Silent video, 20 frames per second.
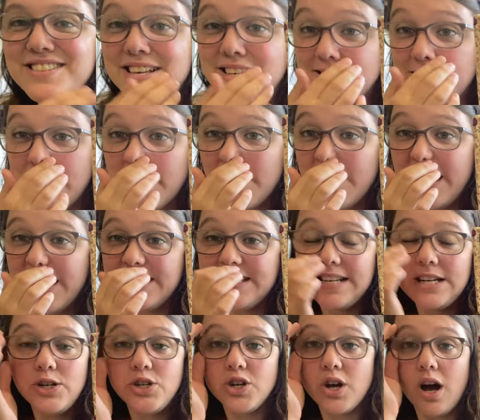these in her
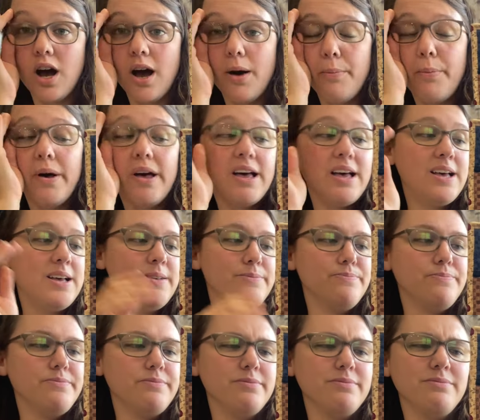Etsy shop.
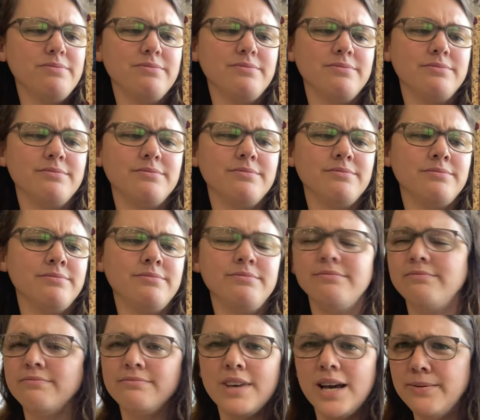
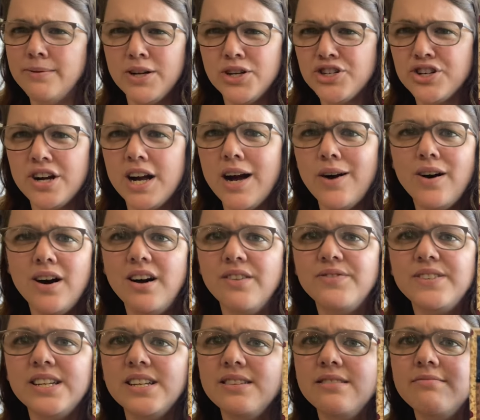I'm not sure how
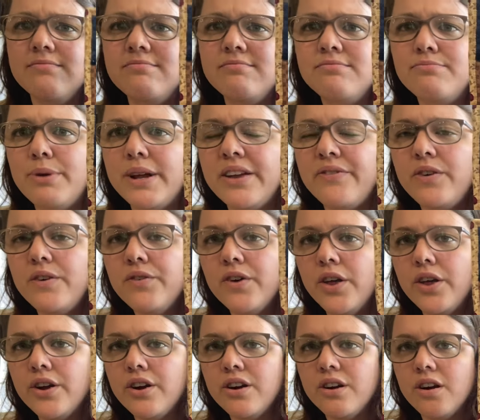often, but if you
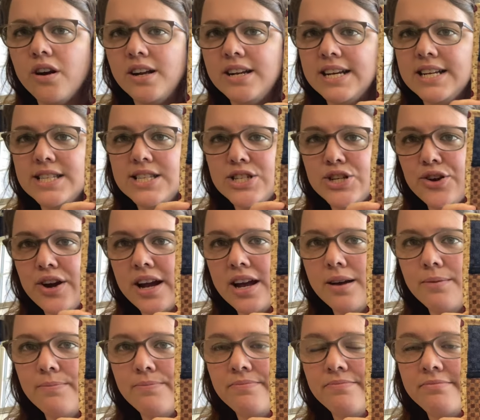follow her on
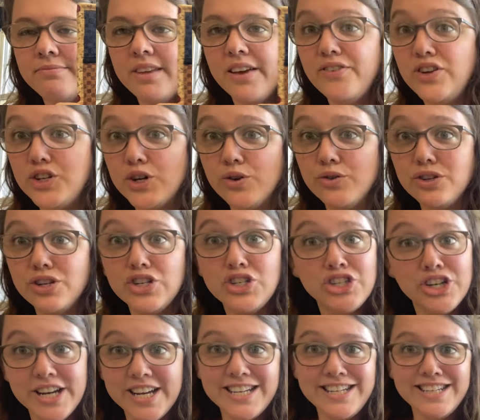Instagram, if you don't, you
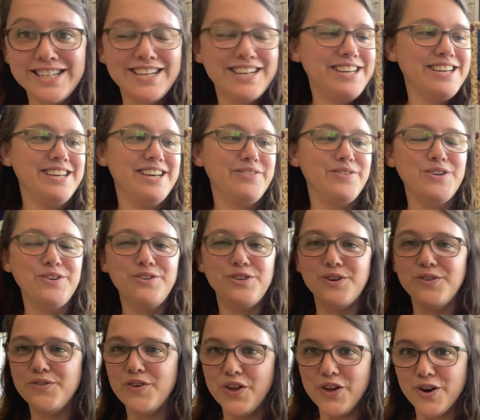should. If you
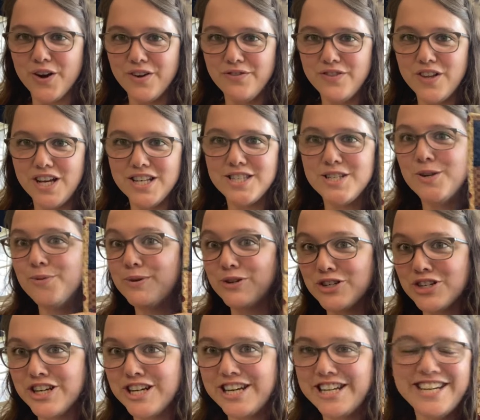don't follow her on Flosstube, you
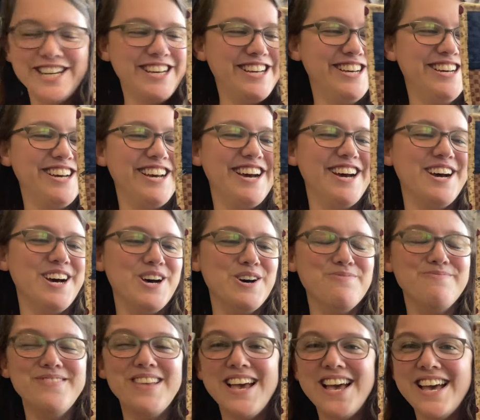should.
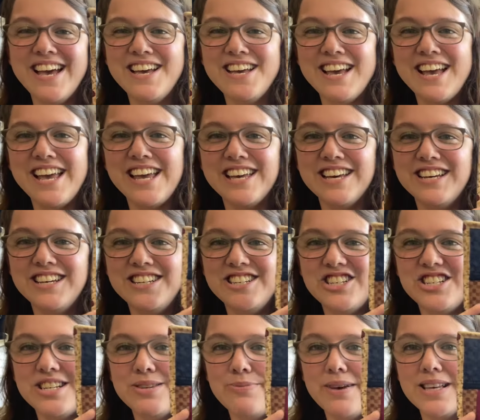And
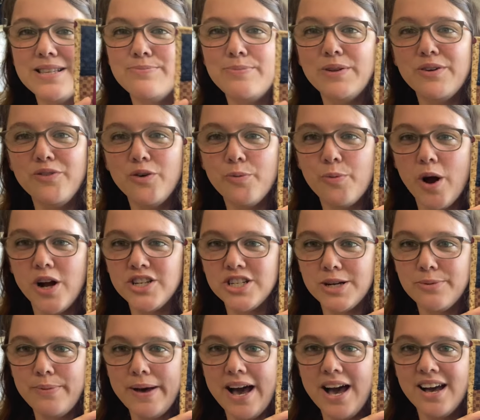she makes beautiful
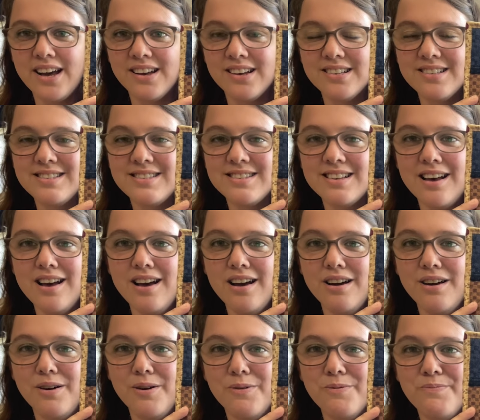project bags
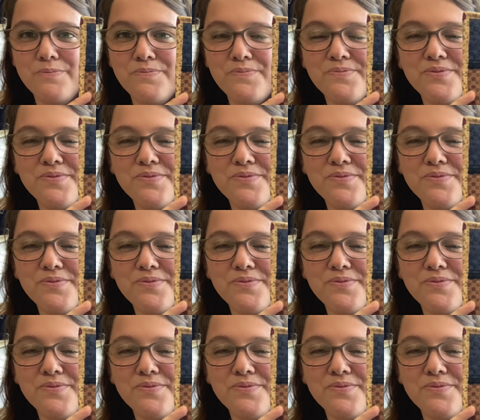and